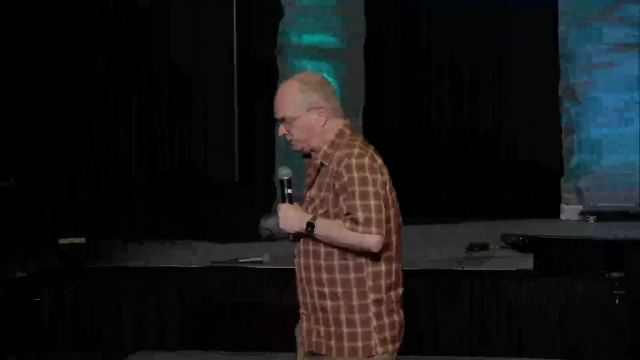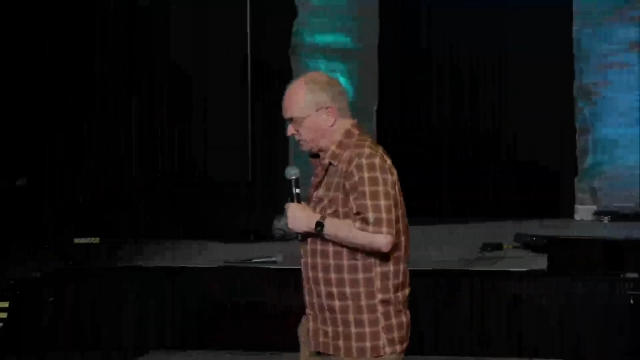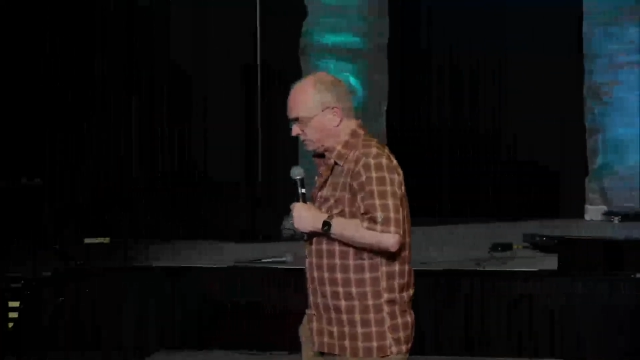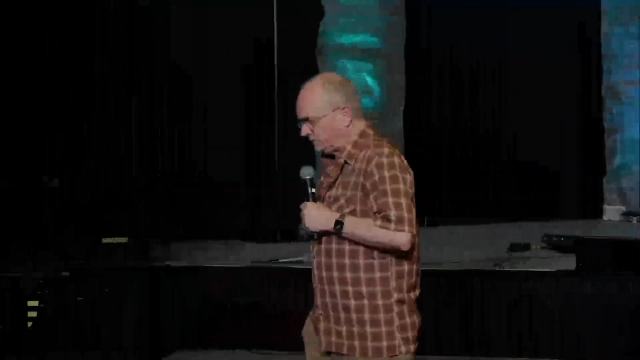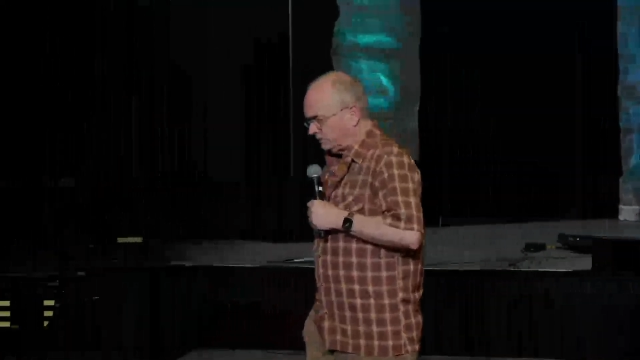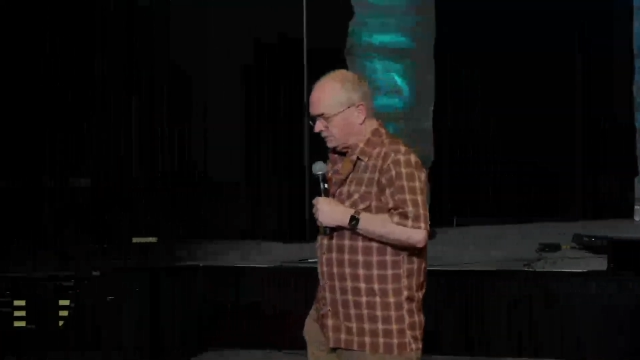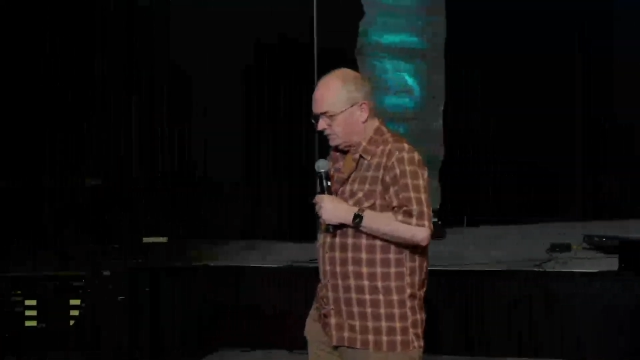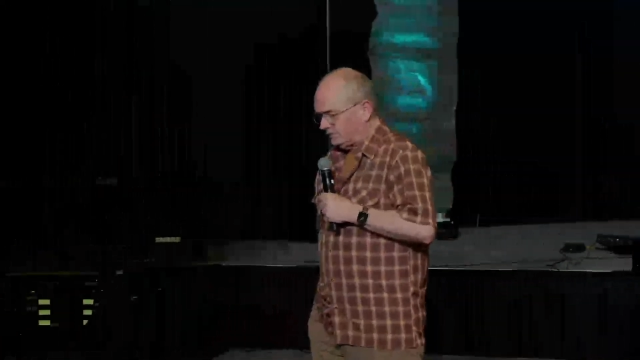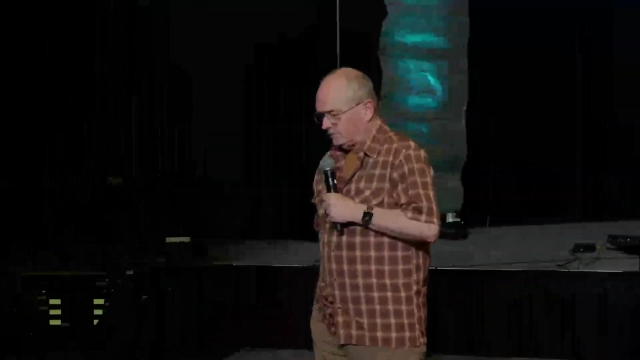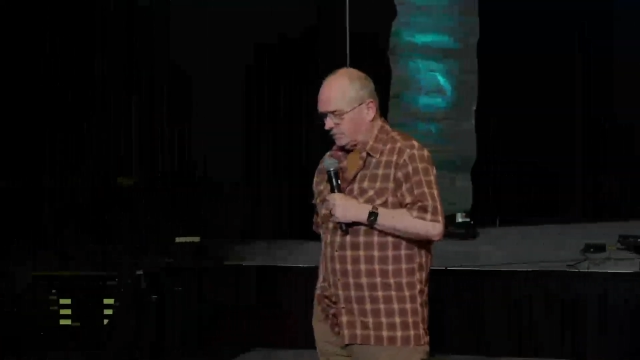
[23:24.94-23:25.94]

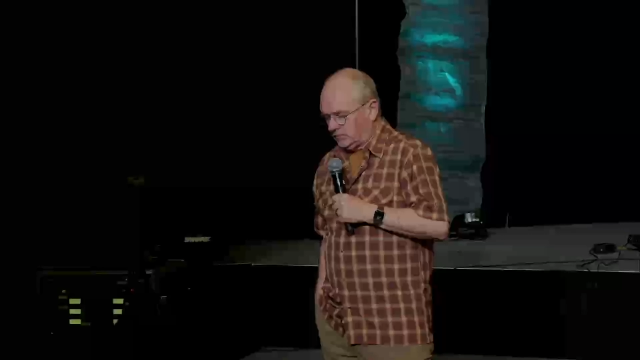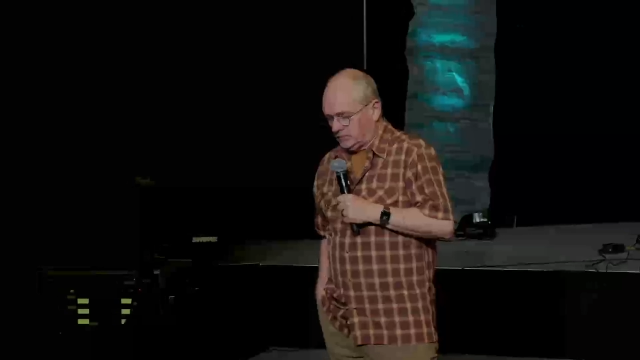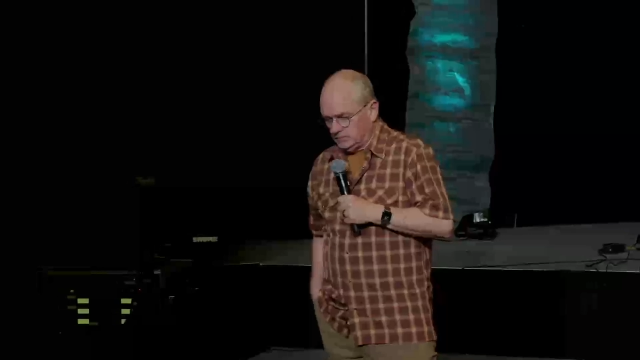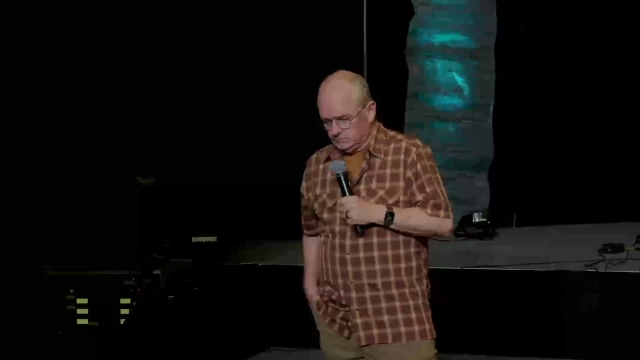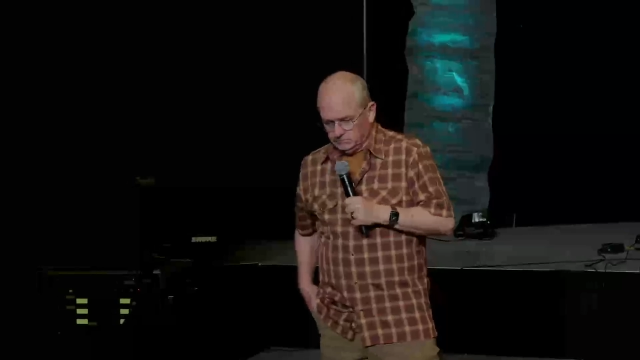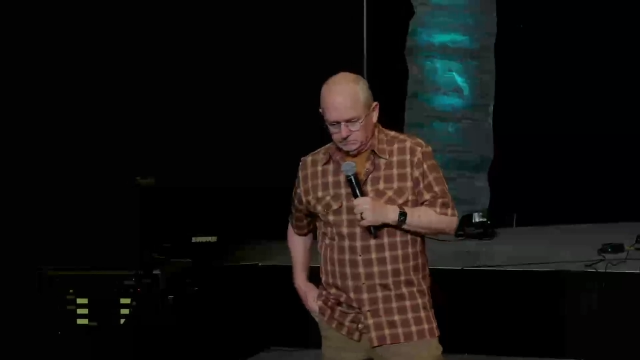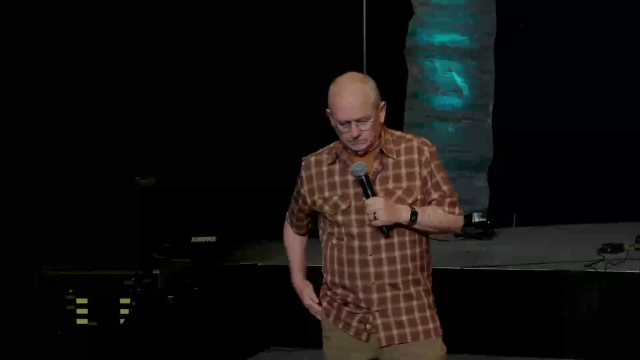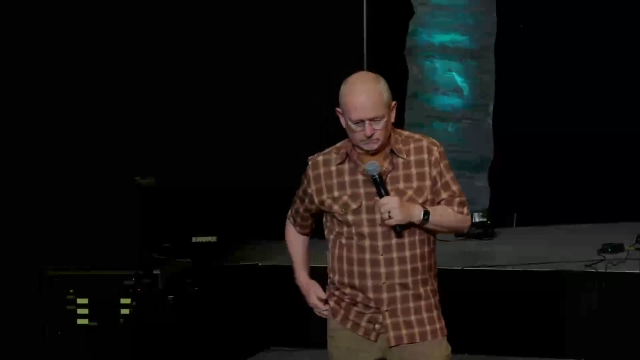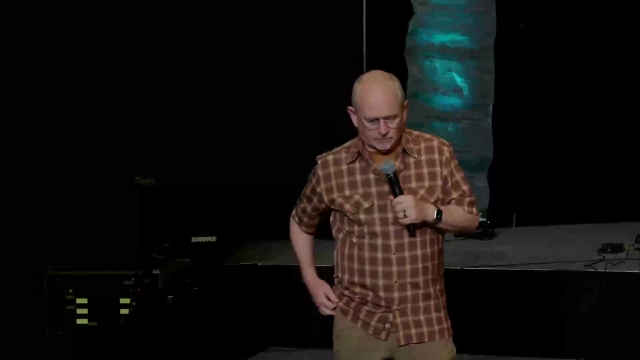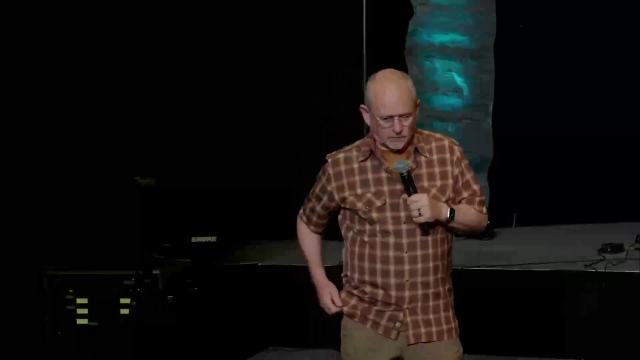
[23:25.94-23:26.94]

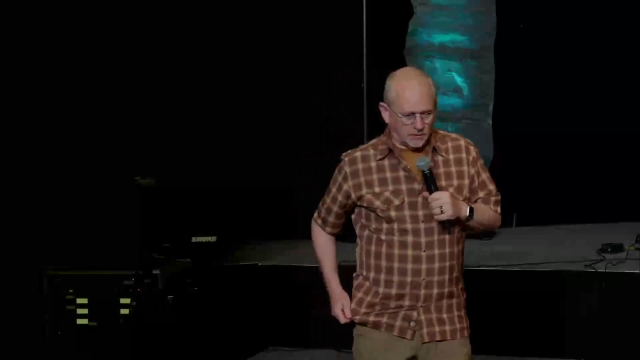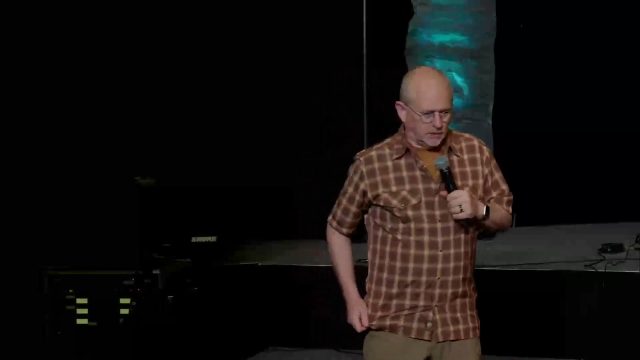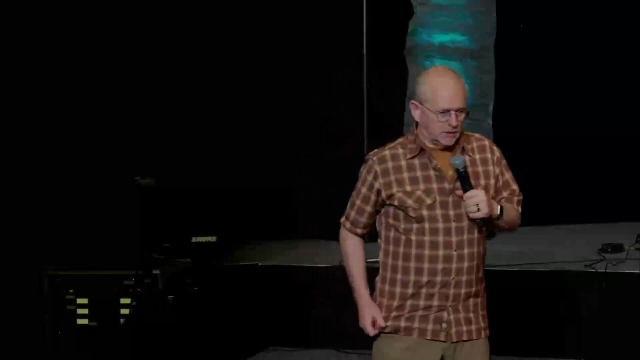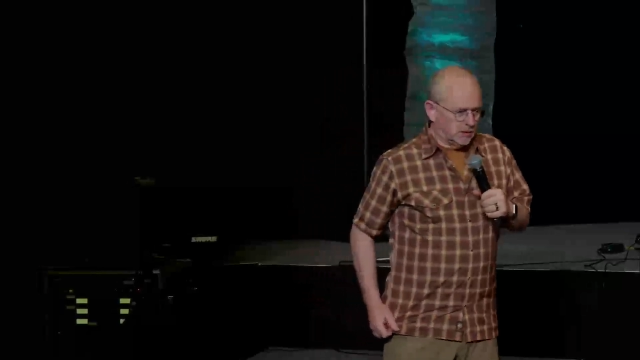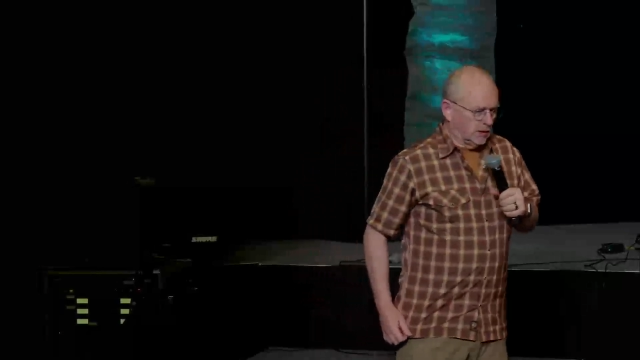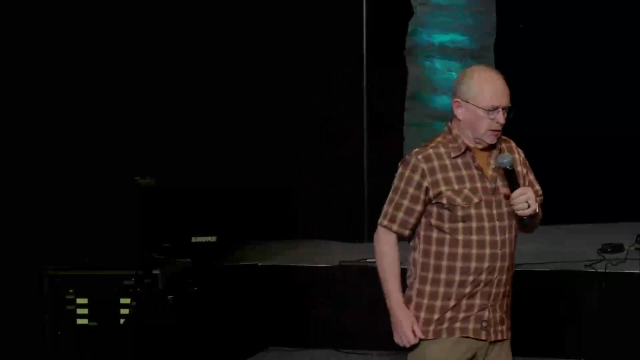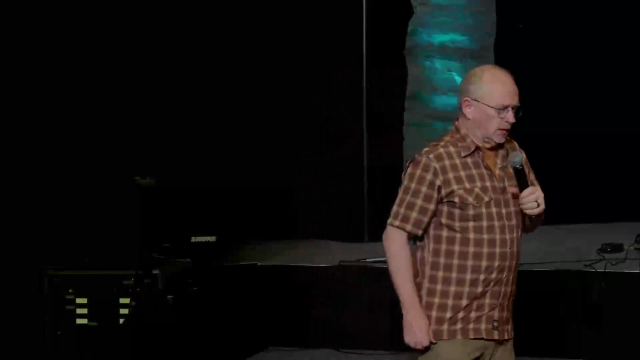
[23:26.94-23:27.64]
[no speech]